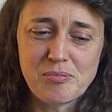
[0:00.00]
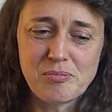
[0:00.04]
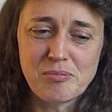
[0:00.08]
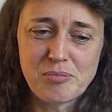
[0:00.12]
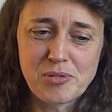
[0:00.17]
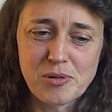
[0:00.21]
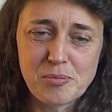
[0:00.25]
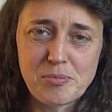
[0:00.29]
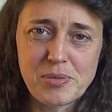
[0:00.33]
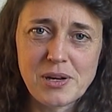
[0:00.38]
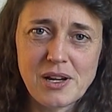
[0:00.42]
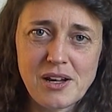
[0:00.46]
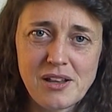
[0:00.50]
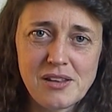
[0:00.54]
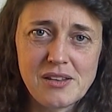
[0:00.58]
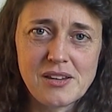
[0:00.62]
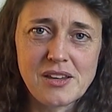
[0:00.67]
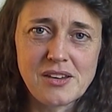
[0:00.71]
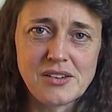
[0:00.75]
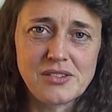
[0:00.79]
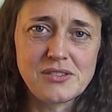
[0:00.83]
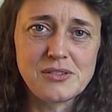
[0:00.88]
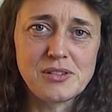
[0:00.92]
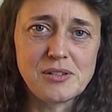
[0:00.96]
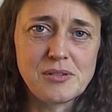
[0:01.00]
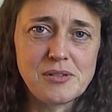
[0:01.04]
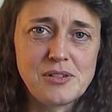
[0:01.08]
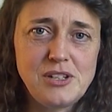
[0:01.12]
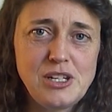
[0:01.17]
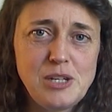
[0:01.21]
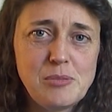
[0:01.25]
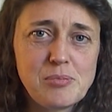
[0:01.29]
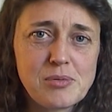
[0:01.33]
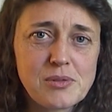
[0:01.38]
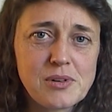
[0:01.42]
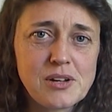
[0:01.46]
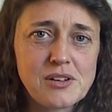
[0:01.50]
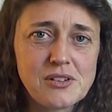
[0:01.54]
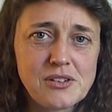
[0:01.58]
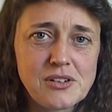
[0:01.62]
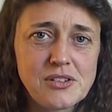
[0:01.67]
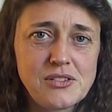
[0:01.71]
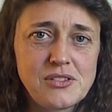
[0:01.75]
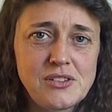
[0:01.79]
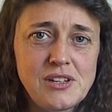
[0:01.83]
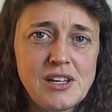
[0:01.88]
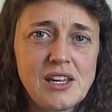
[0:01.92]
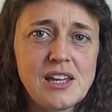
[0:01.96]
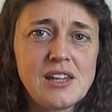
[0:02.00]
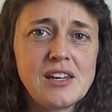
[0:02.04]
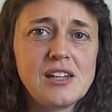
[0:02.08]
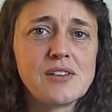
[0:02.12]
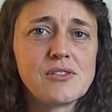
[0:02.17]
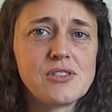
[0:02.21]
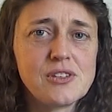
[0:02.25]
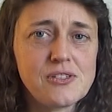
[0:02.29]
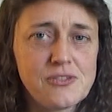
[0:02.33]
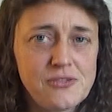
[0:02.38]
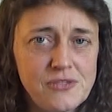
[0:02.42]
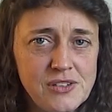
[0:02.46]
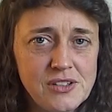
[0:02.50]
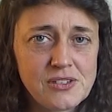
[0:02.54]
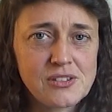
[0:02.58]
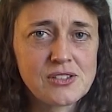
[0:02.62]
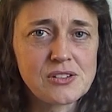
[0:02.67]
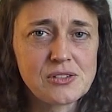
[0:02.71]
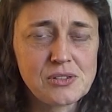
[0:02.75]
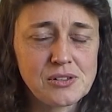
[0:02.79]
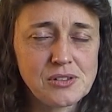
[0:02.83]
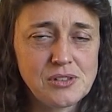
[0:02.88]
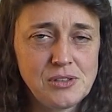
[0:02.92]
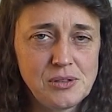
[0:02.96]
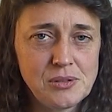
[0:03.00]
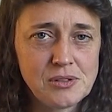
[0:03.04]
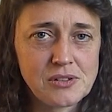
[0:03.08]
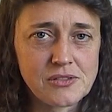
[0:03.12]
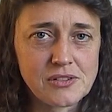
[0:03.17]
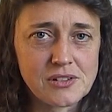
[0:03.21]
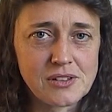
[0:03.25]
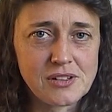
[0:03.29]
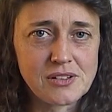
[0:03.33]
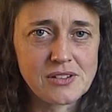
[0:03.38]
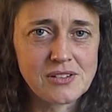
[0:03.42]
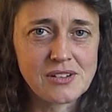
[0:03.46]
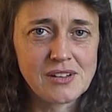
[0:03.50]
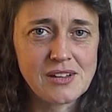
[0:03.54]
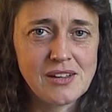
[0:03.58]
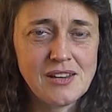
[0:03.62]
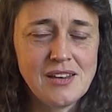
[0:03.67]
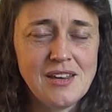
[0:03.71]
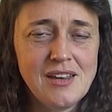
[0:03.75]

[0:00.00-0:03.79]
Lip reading: propel us to a deeper understanding of the physical universe,